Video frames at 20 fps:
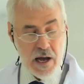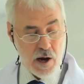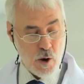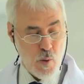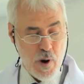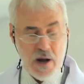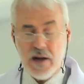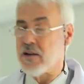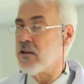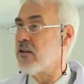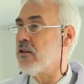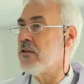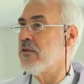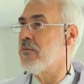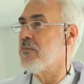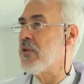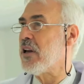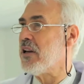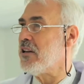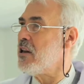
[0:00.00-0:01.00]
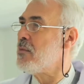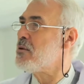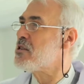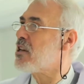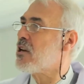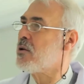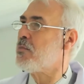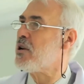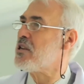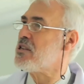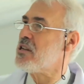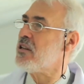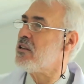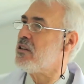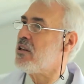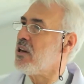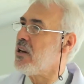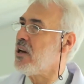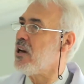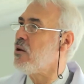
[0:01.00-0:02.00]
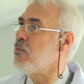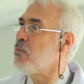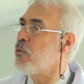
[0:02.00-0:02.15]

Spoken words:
glycol should be mixed with the water.